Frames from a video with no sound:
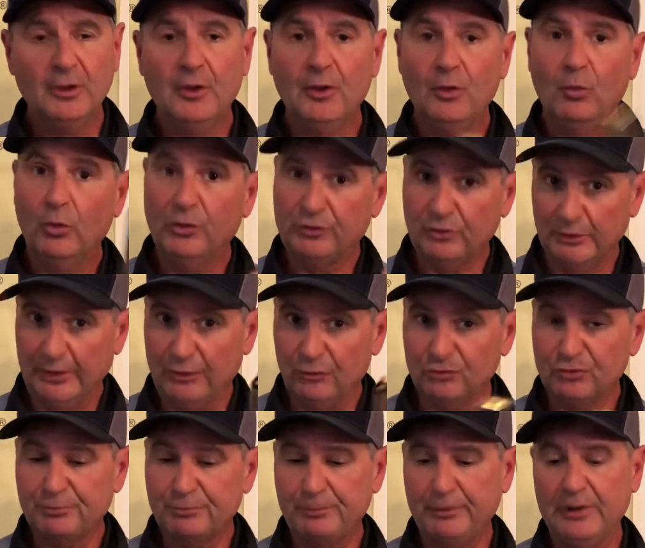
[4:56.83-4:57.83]
with the lighter
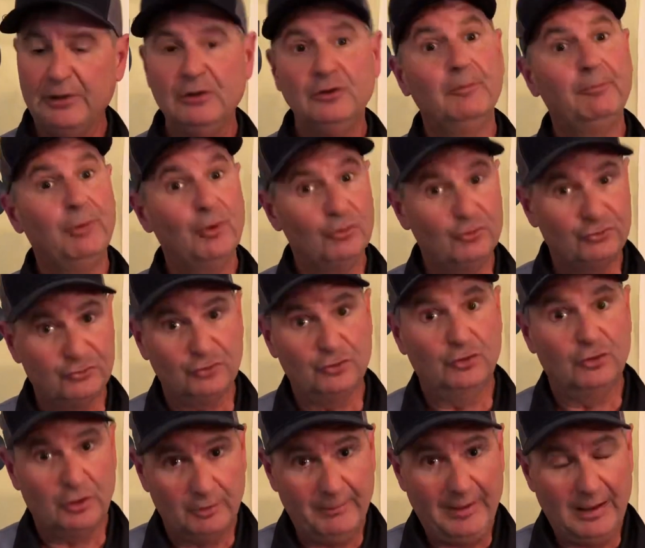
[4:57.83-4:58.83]
spring, the bullets are
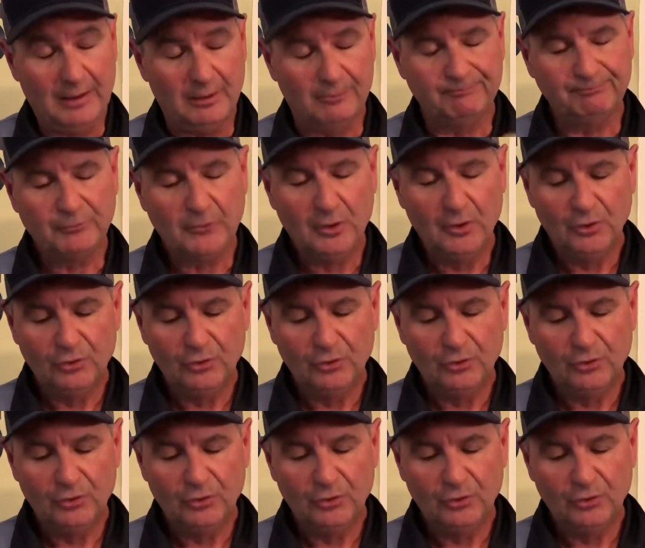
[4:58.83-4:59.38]
going to come out.